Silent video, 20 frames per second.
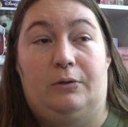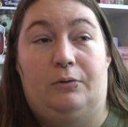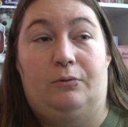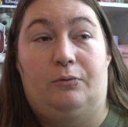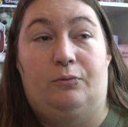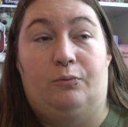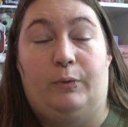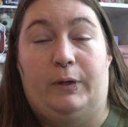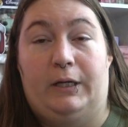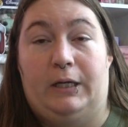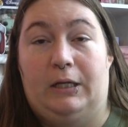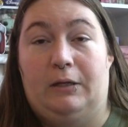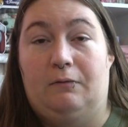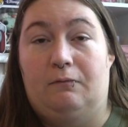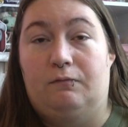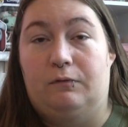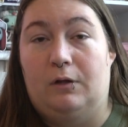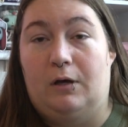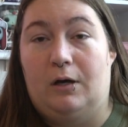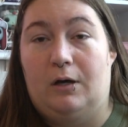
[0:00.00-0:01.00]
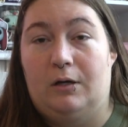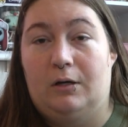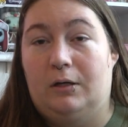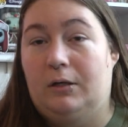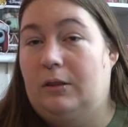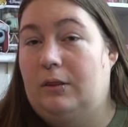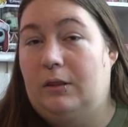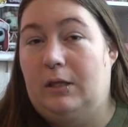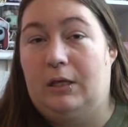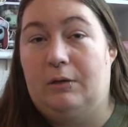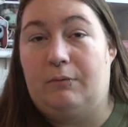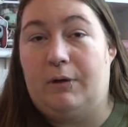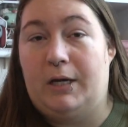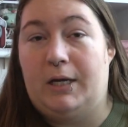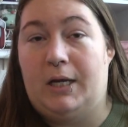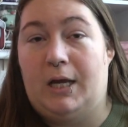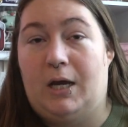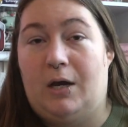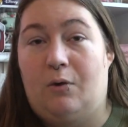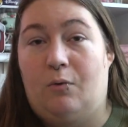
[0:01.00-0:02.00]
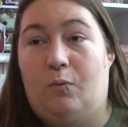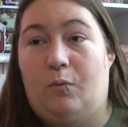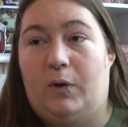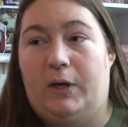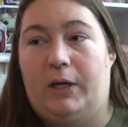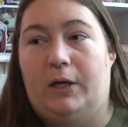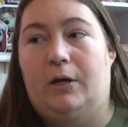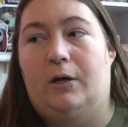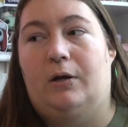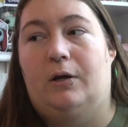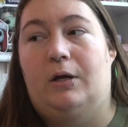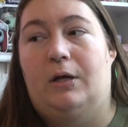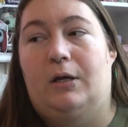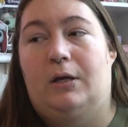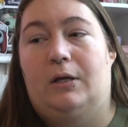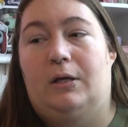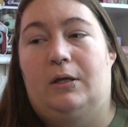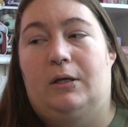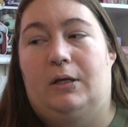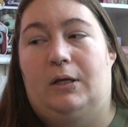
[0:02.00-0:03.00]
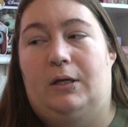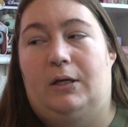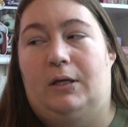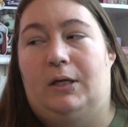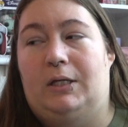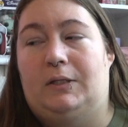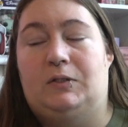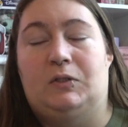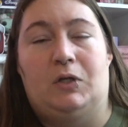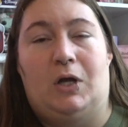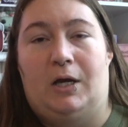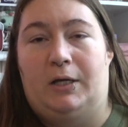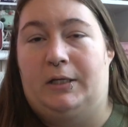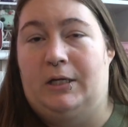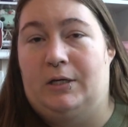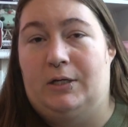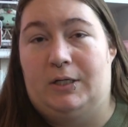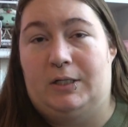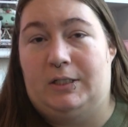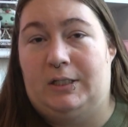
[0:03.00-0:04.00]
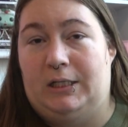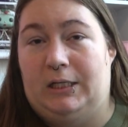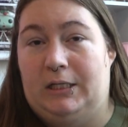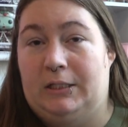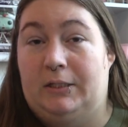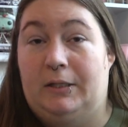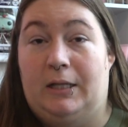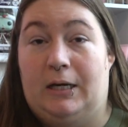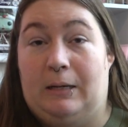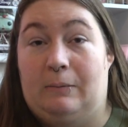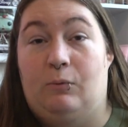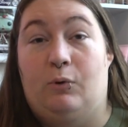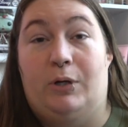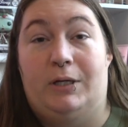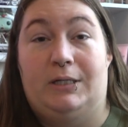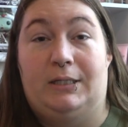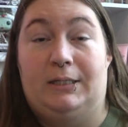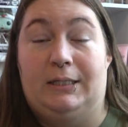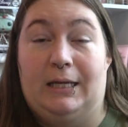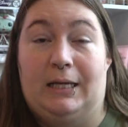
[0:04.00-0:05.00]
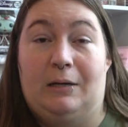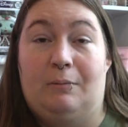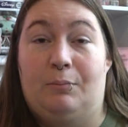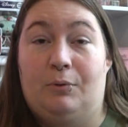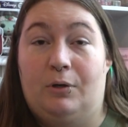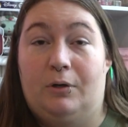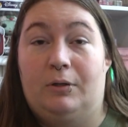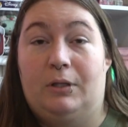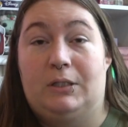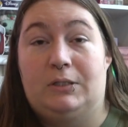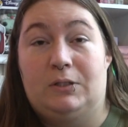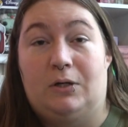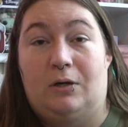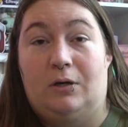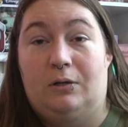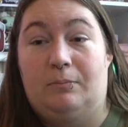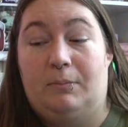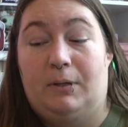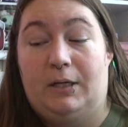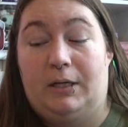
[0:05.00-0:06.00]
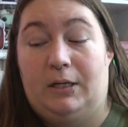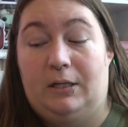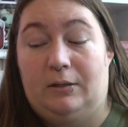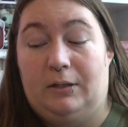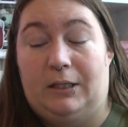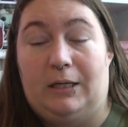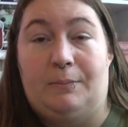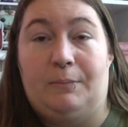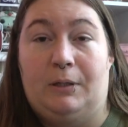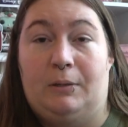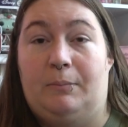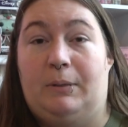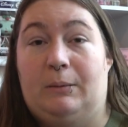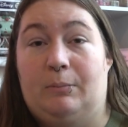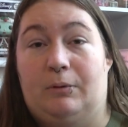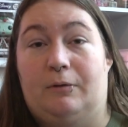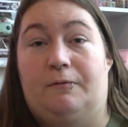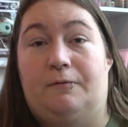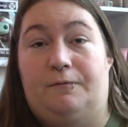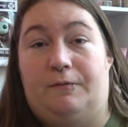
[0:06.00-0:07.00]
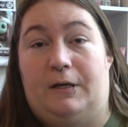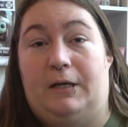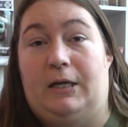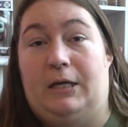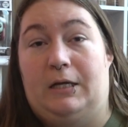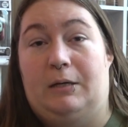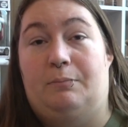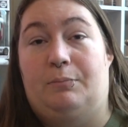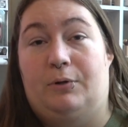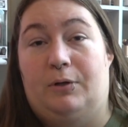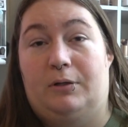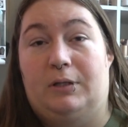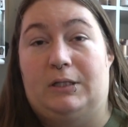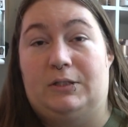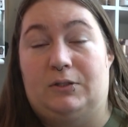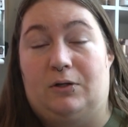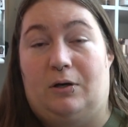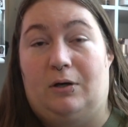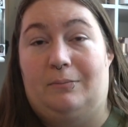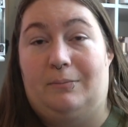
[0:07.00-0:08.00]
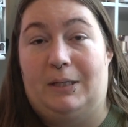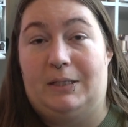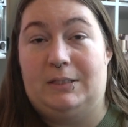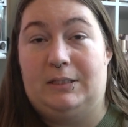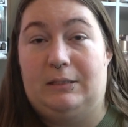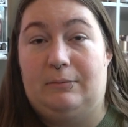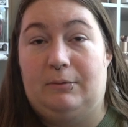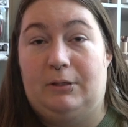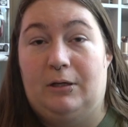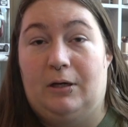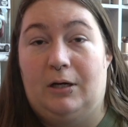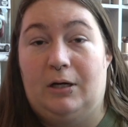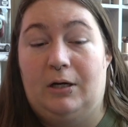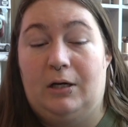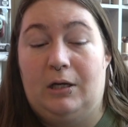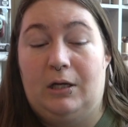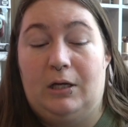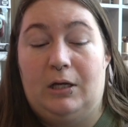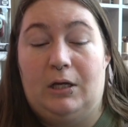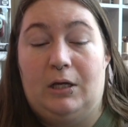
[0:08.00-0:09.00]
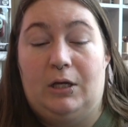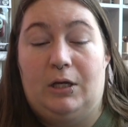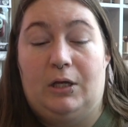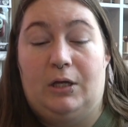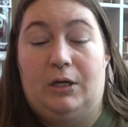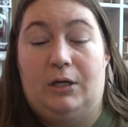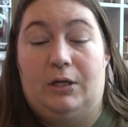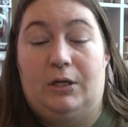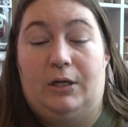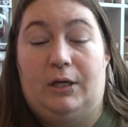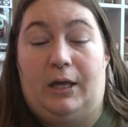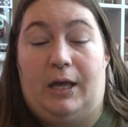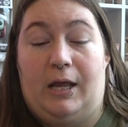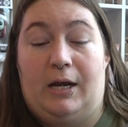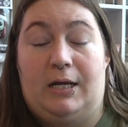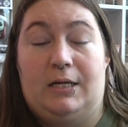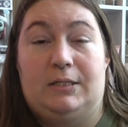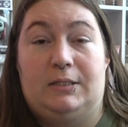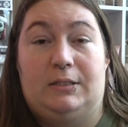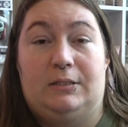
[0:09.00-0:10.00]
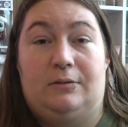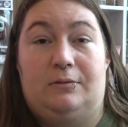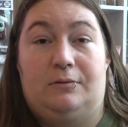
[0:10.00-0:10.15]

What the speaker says: reading vlog thing right now where it's not guaranteed that I'm going to get a book that's on my, like I'm going to be able to fit in a book that's on my TBR. And I